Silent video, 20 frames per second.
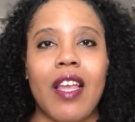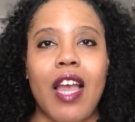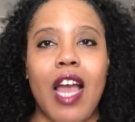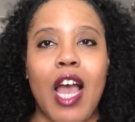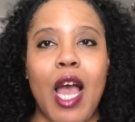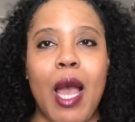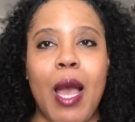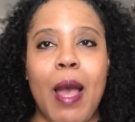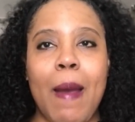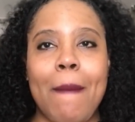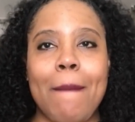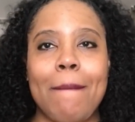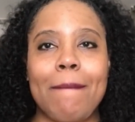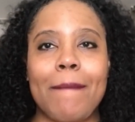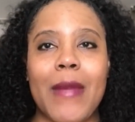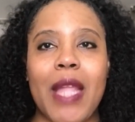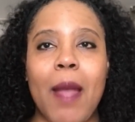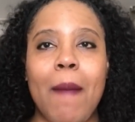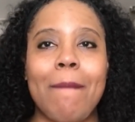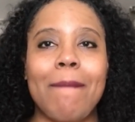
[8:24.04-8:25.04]

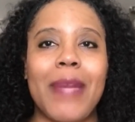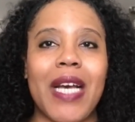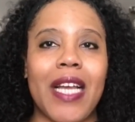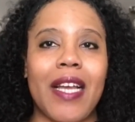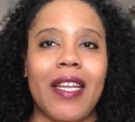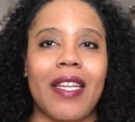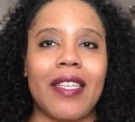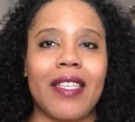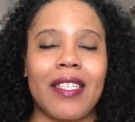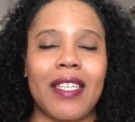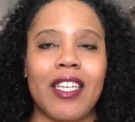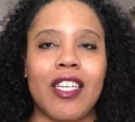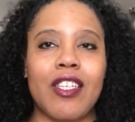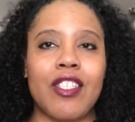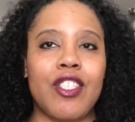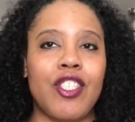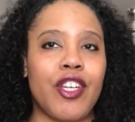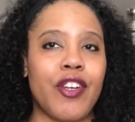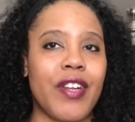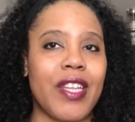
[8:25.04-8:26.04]
But
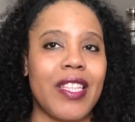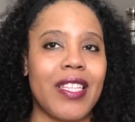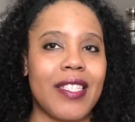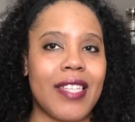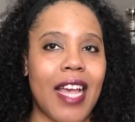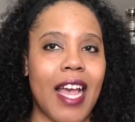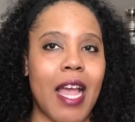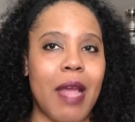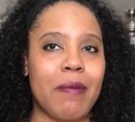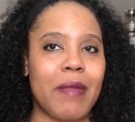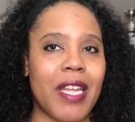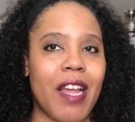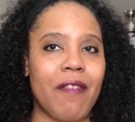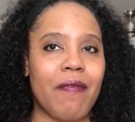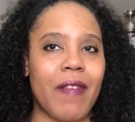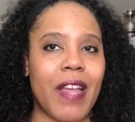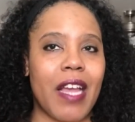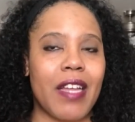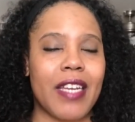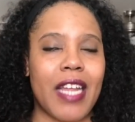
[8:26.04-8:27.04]
during the time that I
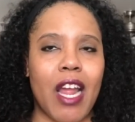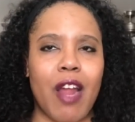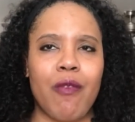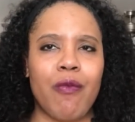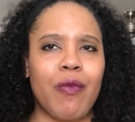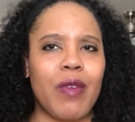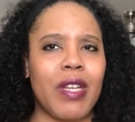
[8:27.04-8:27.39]
found out,